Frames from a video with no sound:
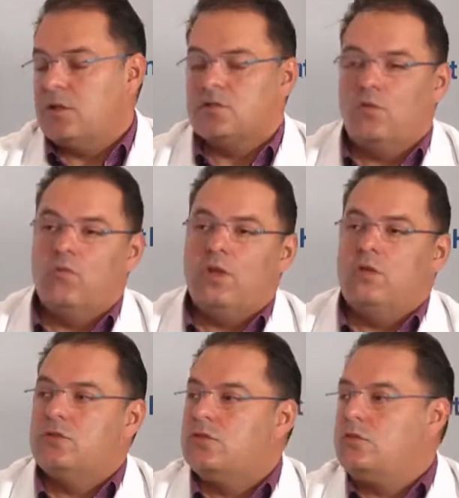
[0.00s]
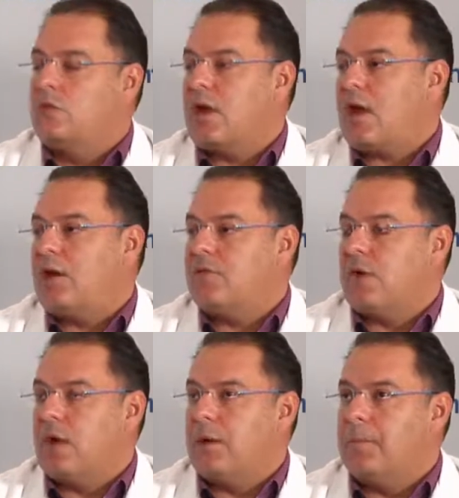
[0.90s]
So we used to have
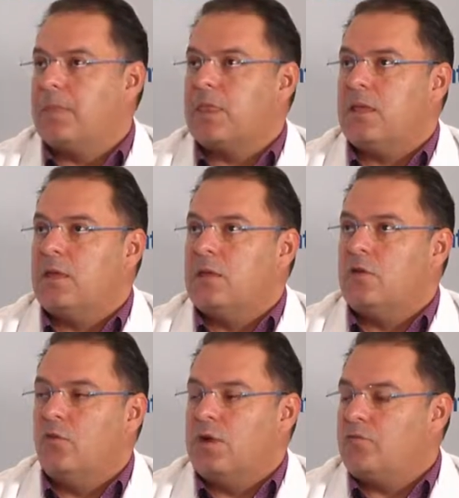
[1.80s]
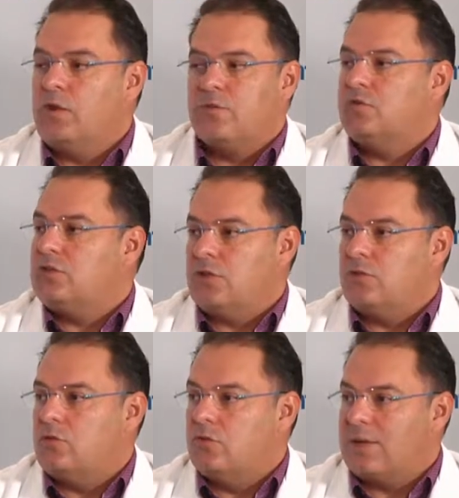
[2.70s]
You know, we'll continue
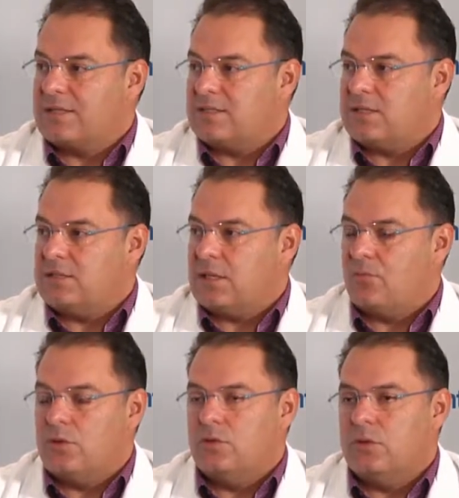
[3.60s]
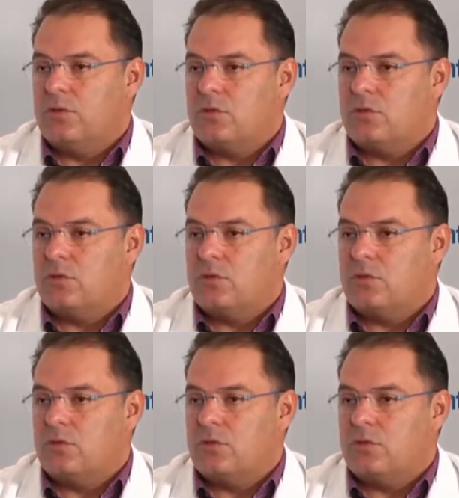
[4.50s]
to do vaccines, and we do them